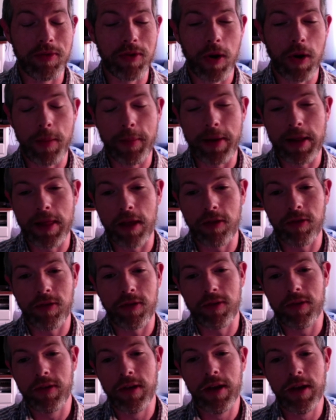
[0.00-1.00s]
So, I mean, it
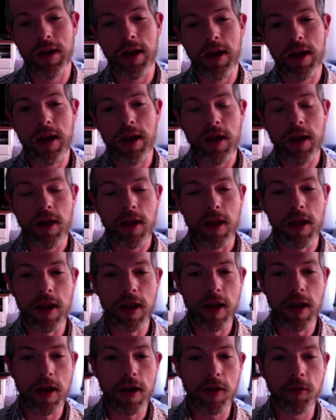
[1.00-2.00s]

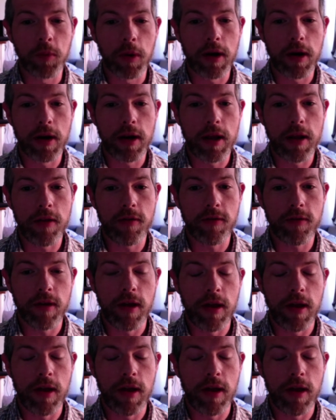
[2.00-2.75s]
is what it is.